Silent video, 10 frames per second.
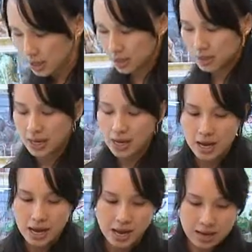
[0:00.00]
they
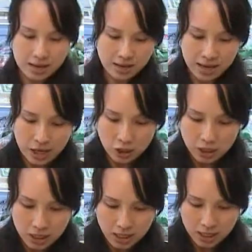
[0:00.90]
are
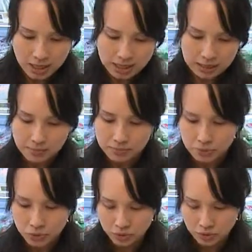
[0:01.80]
actually cut up
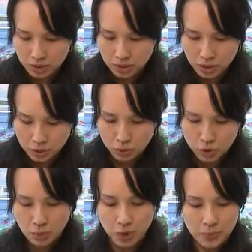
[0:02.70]
to
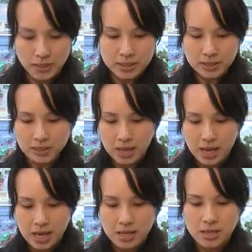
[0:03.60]
small pieces,
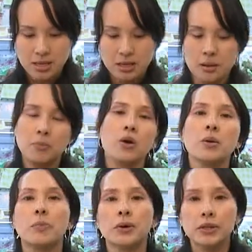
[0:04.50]
and the more
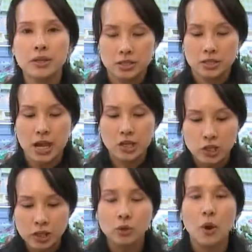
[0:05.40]
important is
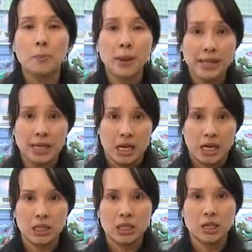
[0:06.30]
actually to compare the
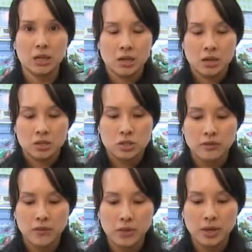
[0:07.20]
color. So
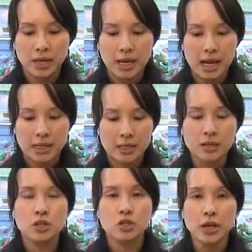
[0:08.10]
if you look at the color,
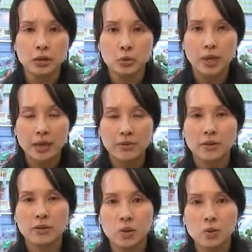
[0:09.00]
try to get
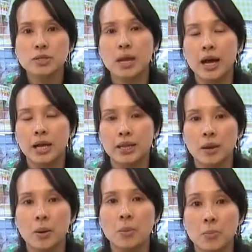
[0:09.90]
those that are
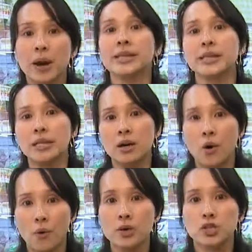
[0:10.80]
the brighter
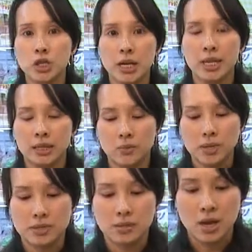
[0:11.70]
orangey color ones.